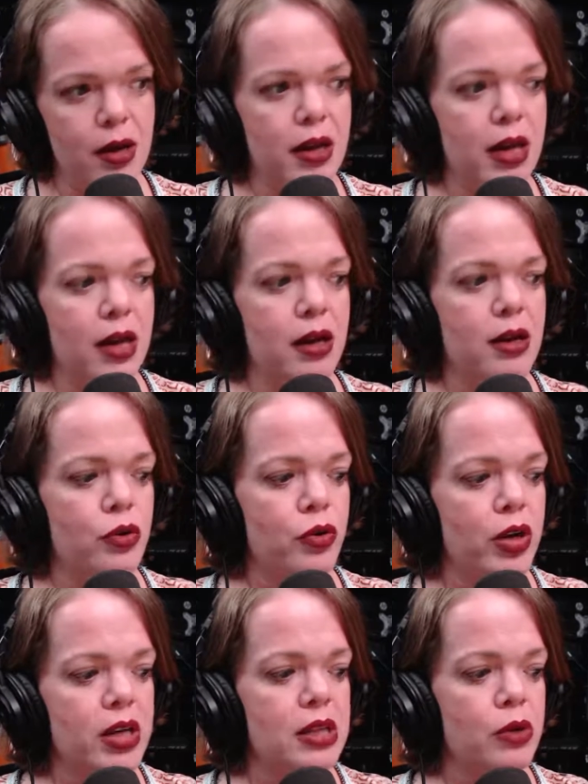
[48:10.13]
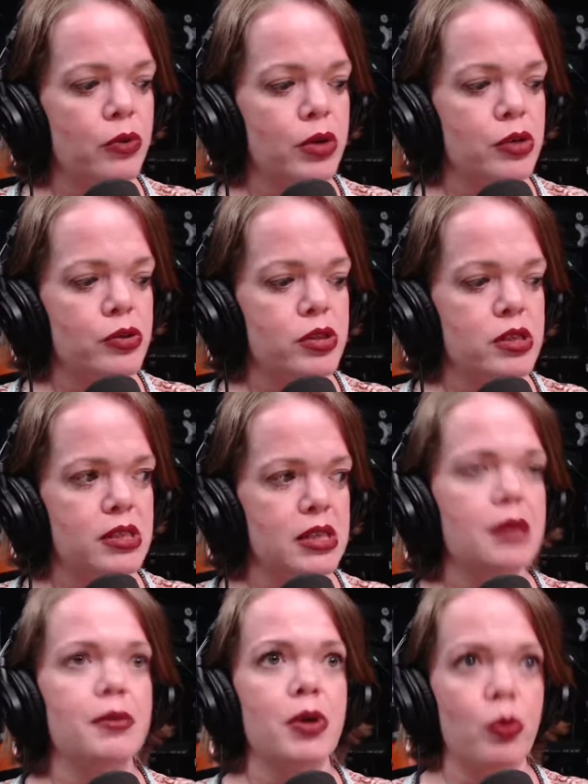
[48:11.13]
And granted, they were used to
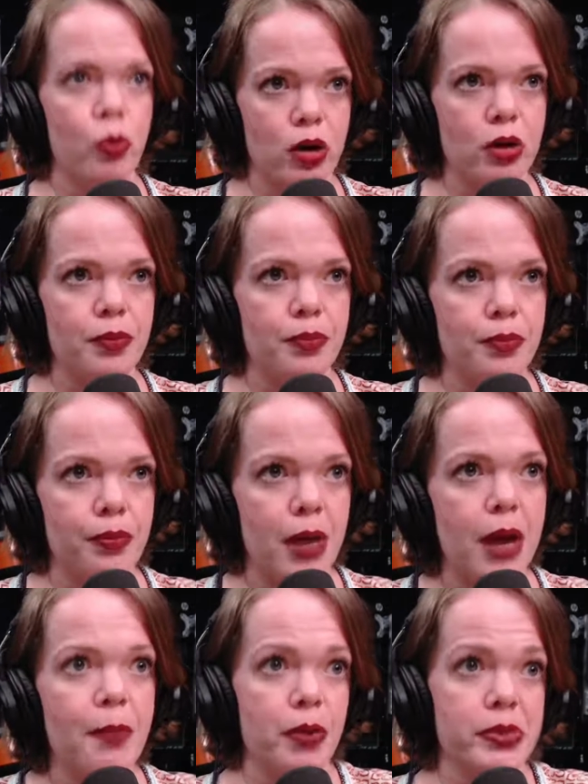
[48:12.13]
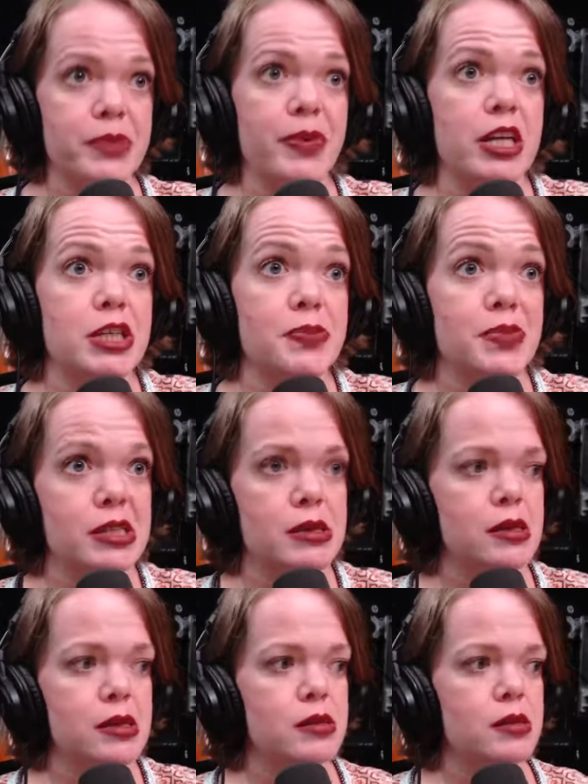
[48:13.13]
seeing me work my Purpose by Ange
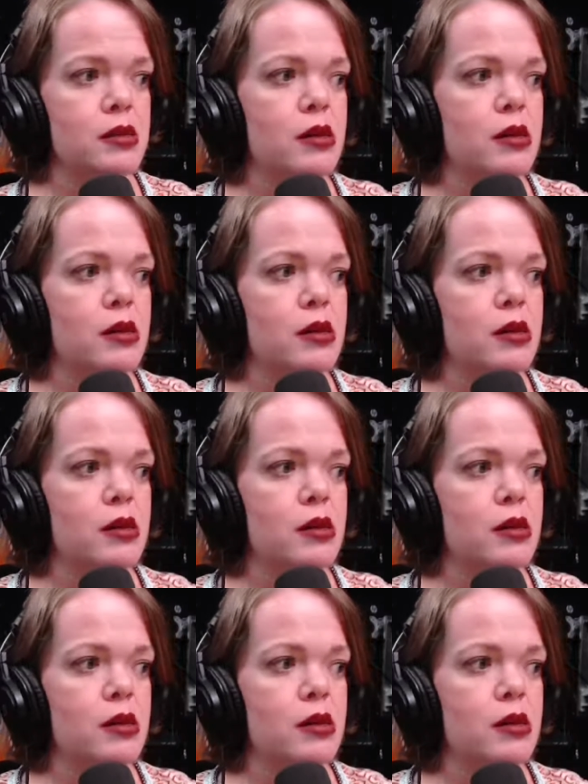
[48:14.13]
business